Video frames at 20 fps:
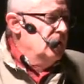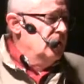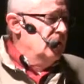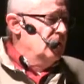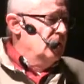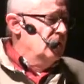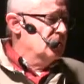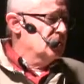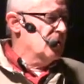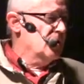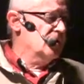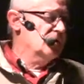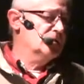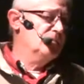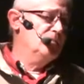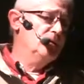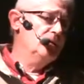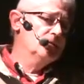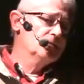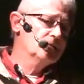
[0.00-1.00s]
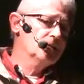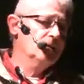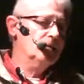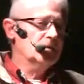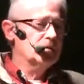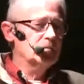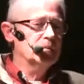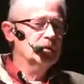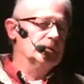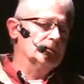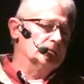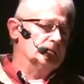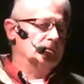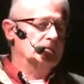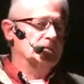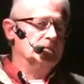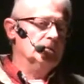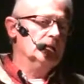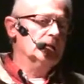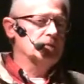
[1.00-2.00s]
It's high-speed steel, but
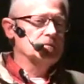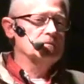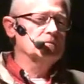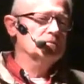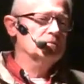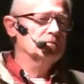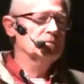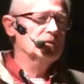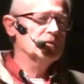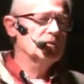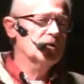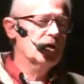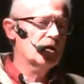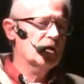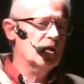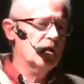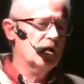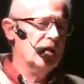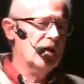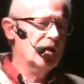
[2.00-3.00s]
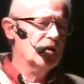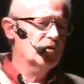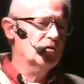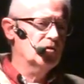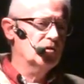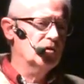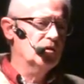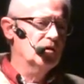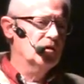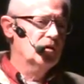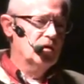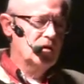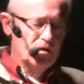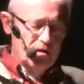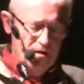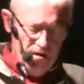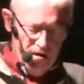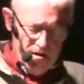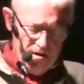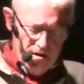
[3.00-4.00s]
it's, you know, it's not all that good.
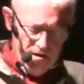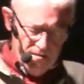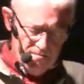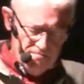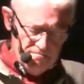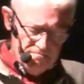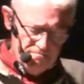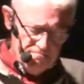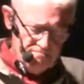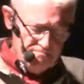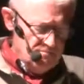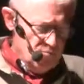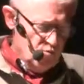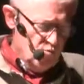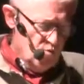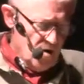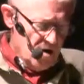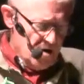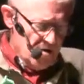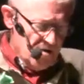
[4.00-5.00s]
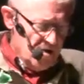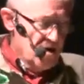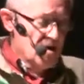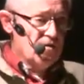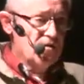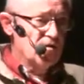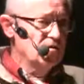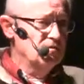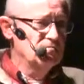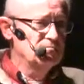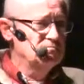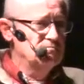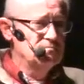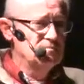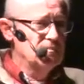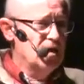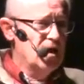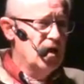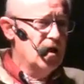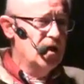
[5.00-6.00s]
Um, one or the other.
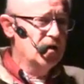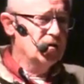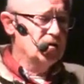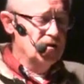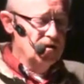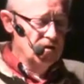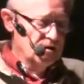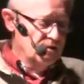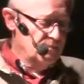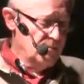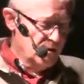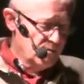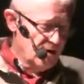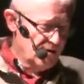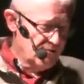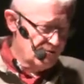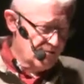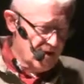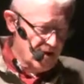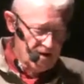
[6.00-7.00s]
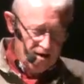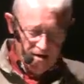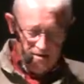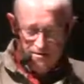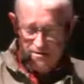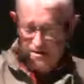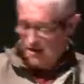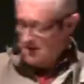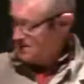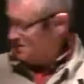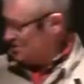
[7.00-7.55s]
And, I, you know, to be quite frank, I'll, I'll